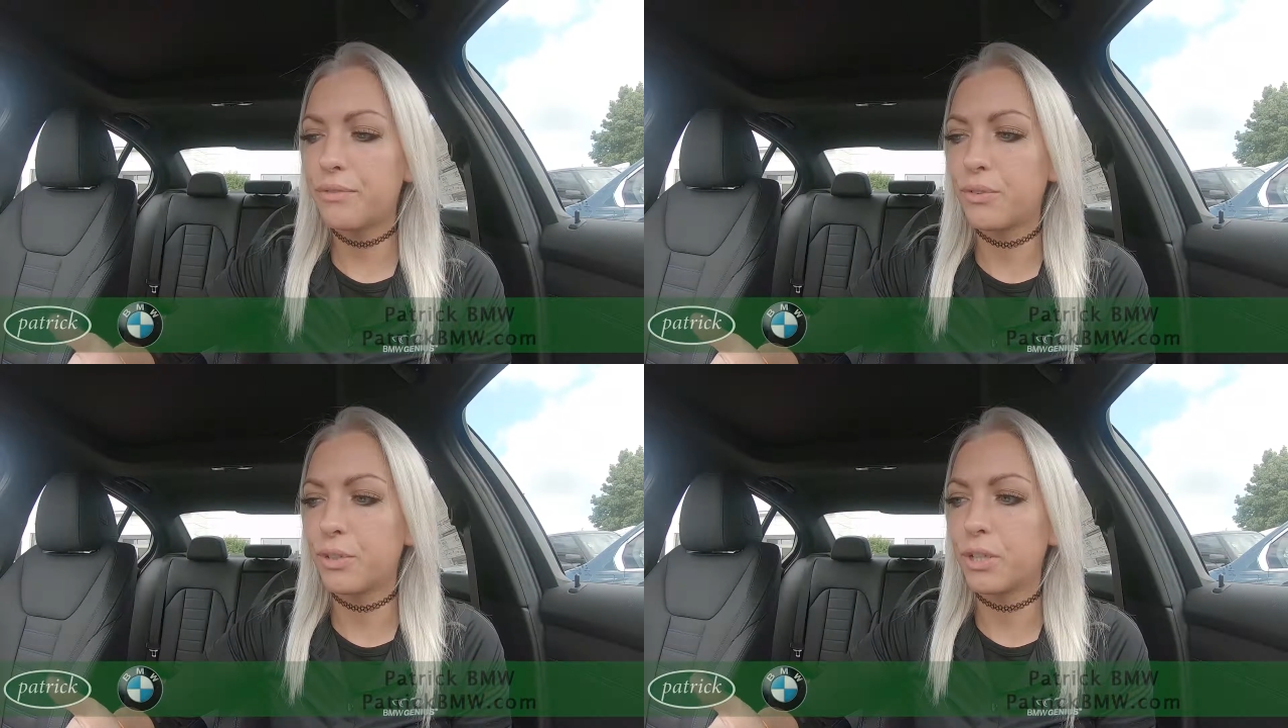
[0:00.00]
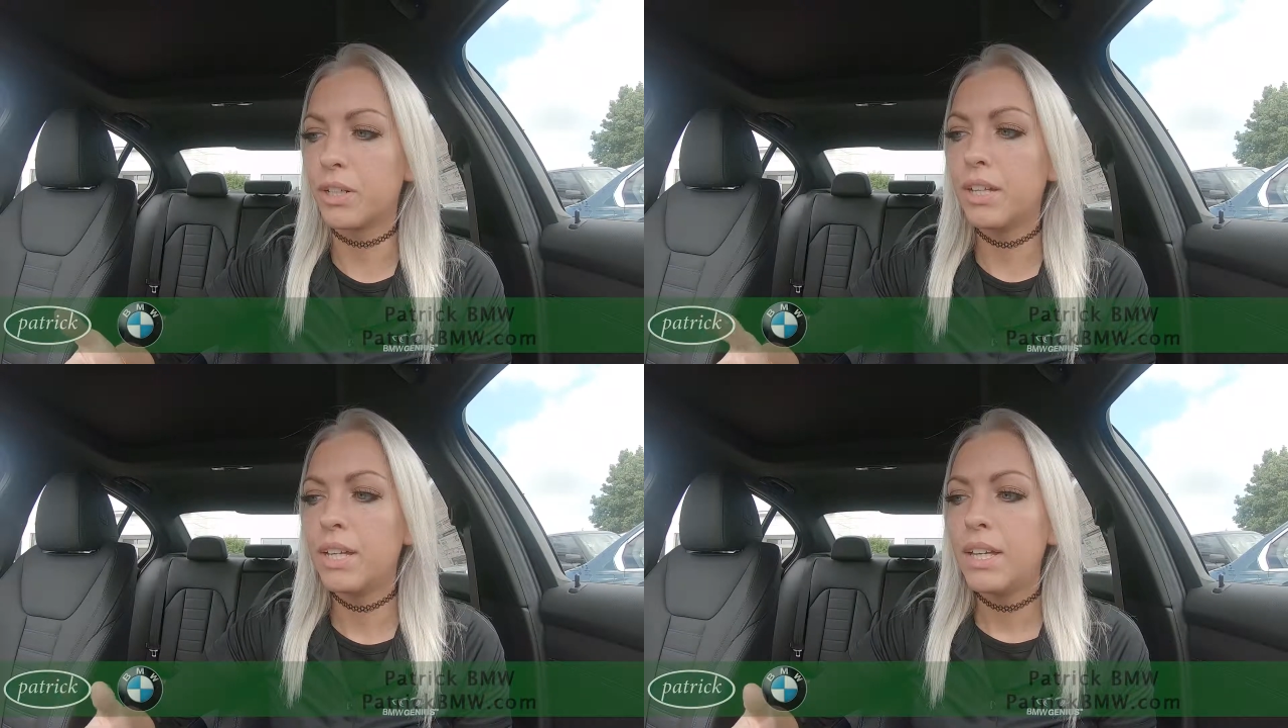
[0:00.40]

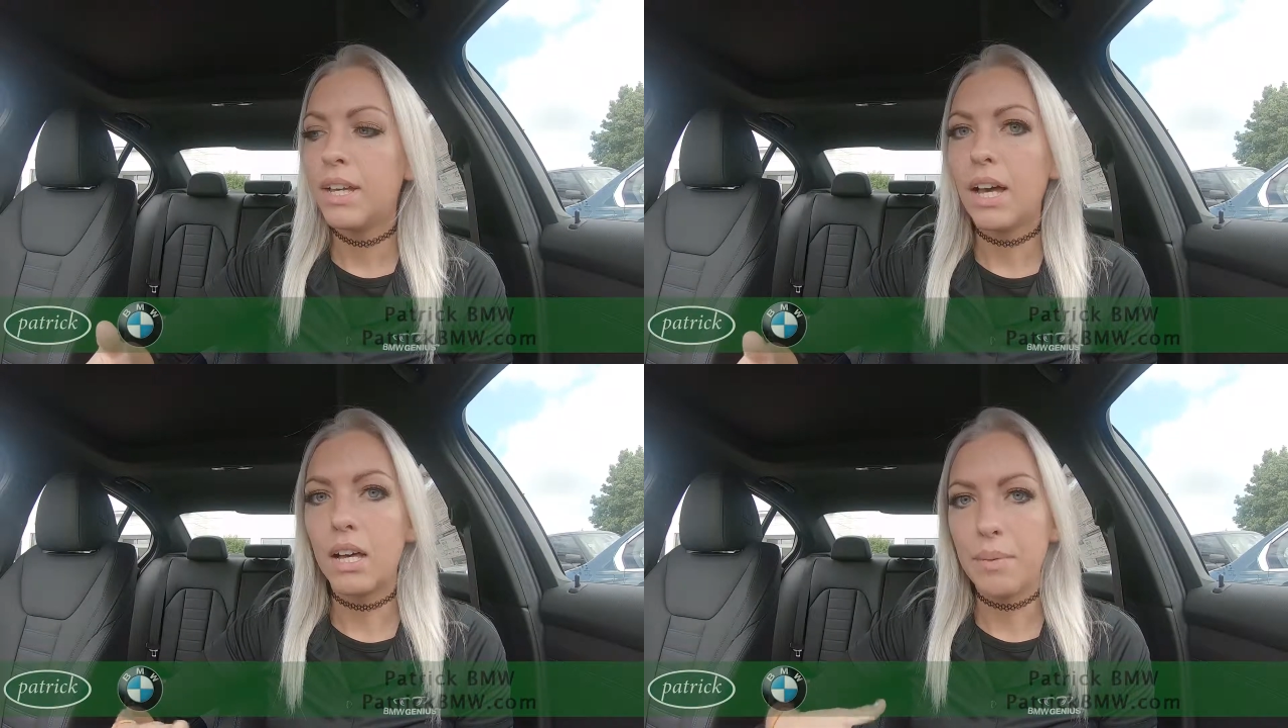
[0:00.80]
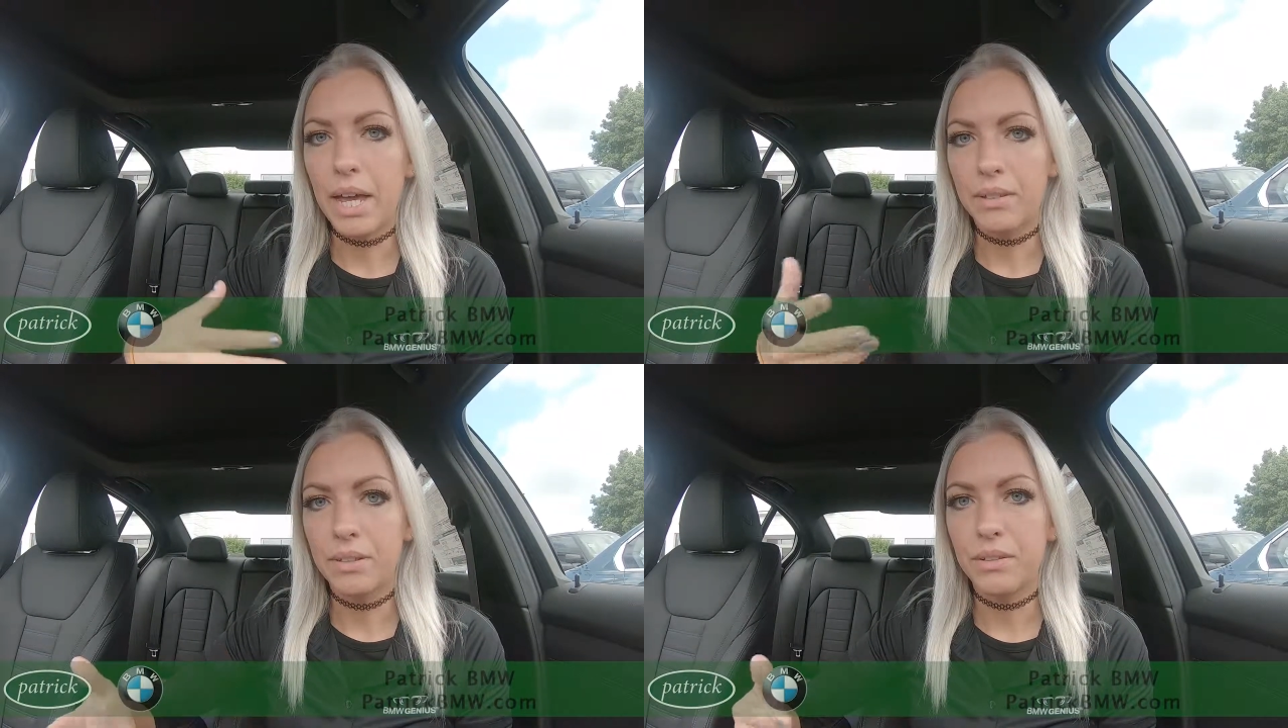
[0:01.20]
for
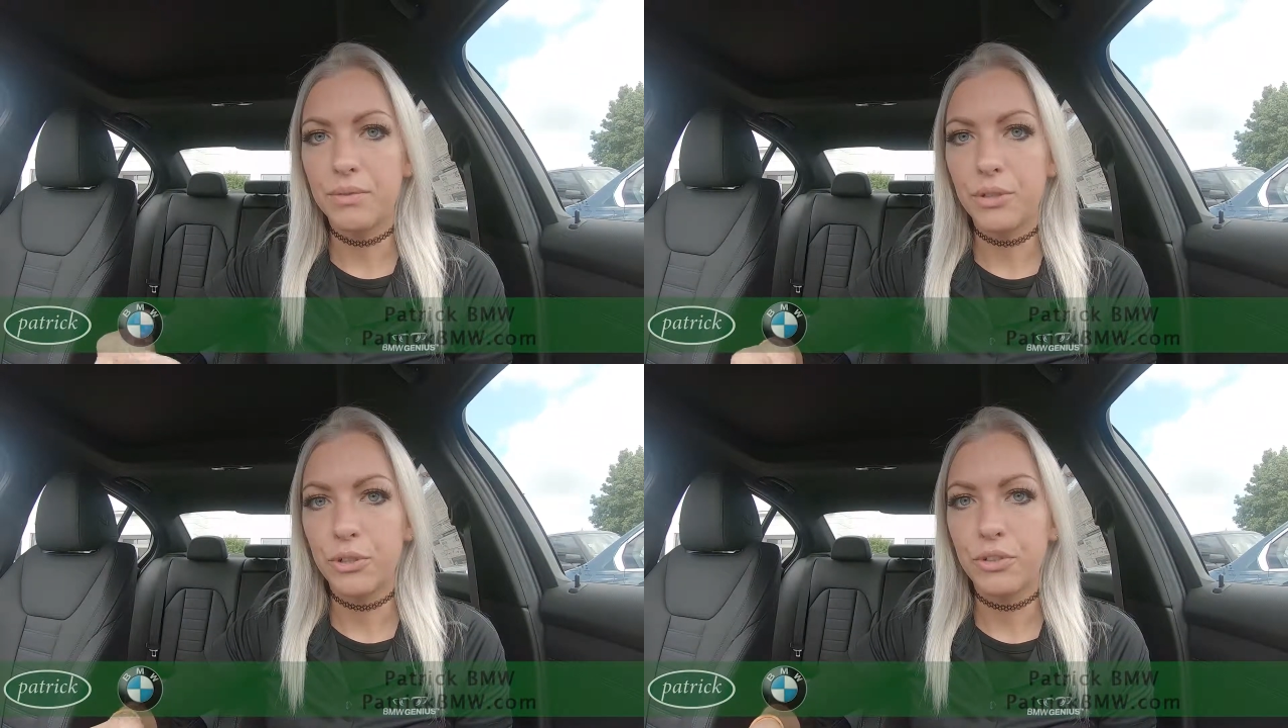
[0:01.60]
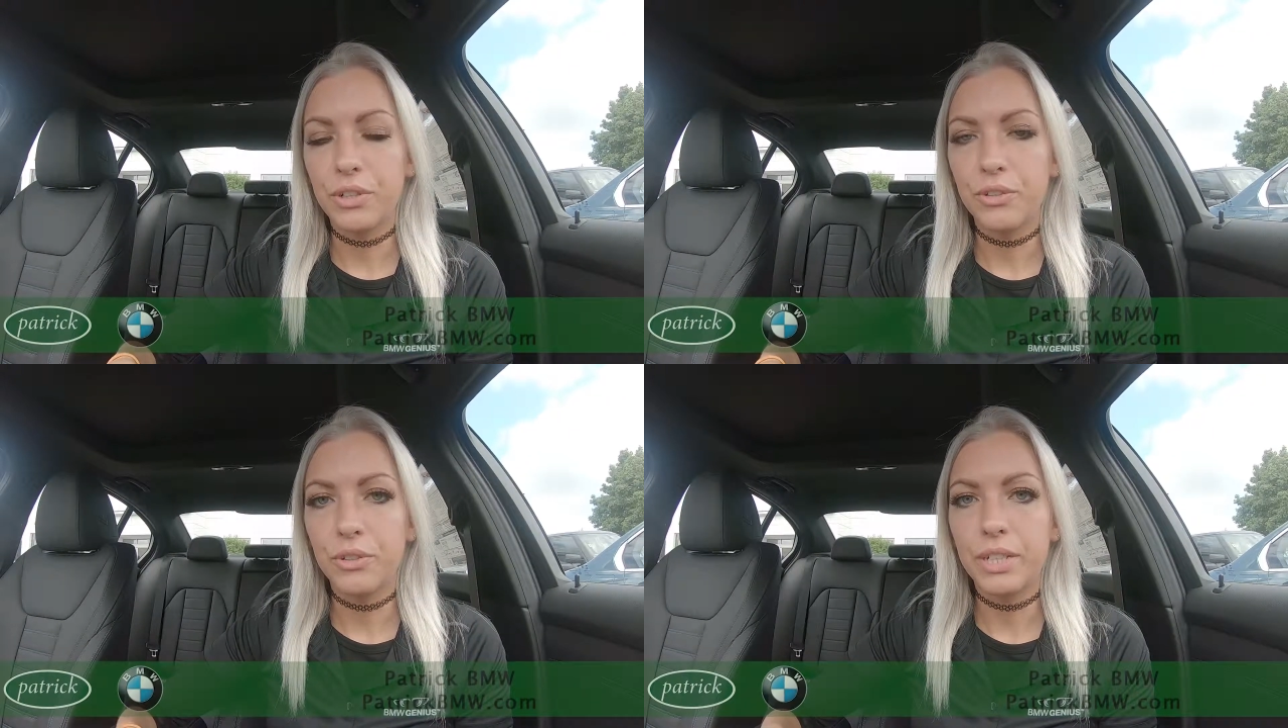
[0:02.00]
access for your
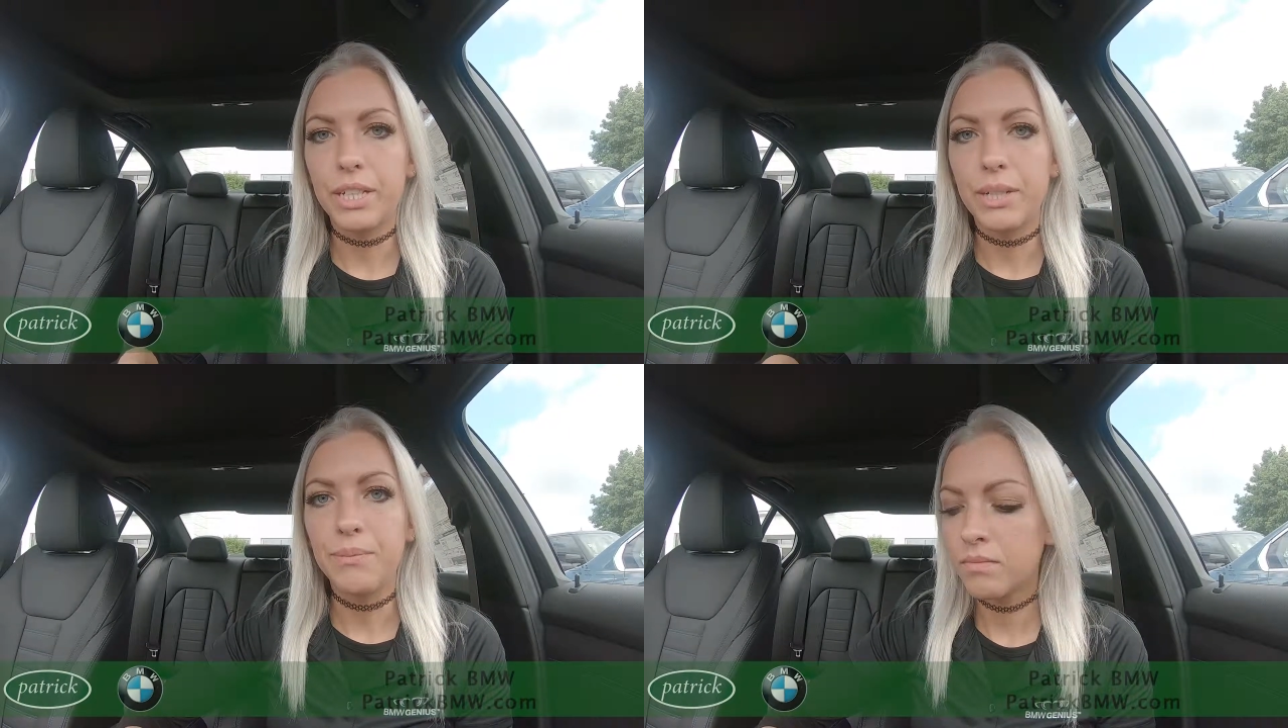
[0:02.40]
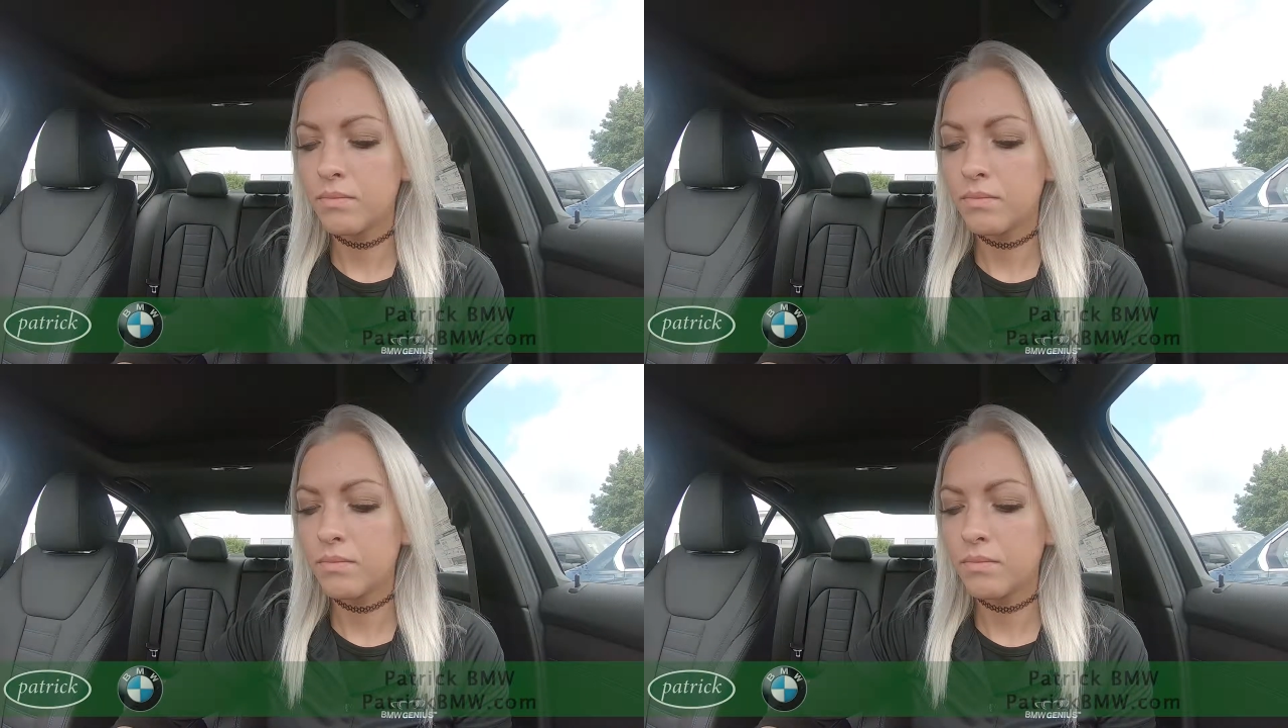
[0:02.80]
digital key.